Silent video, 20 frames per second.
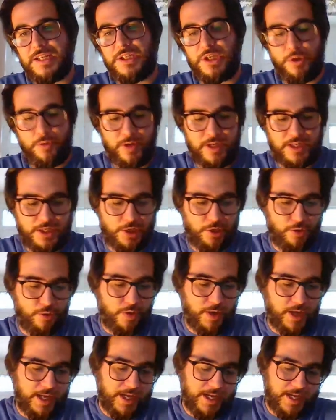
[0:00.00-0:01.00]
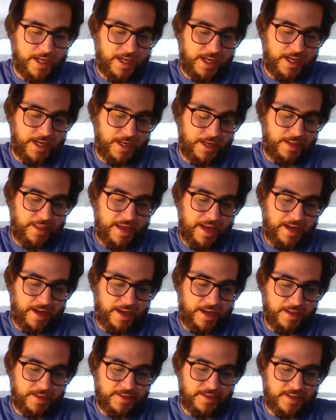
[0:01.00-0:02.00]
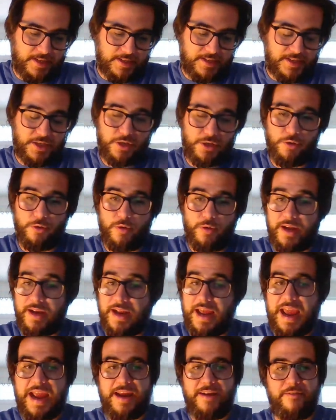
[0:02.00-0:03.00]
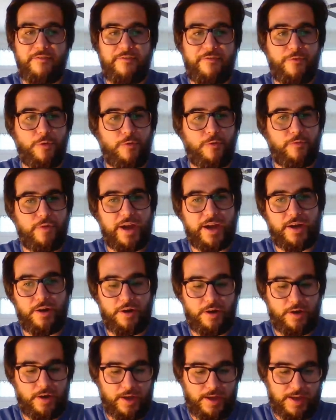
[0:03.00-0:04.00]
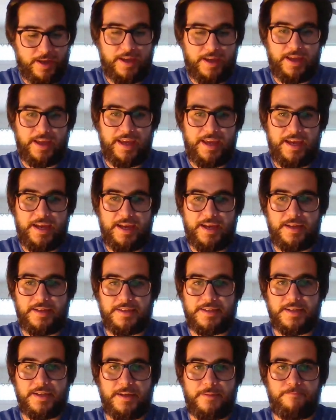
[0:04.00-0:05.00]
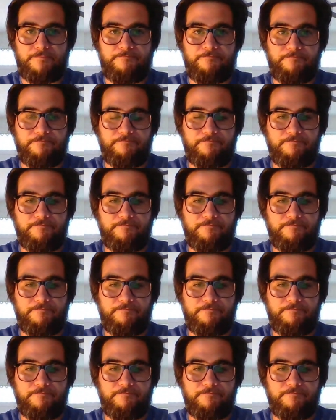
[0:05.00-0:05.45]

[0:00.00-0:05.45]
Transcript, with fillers: two and two and that gets us to an eight and four record. And um,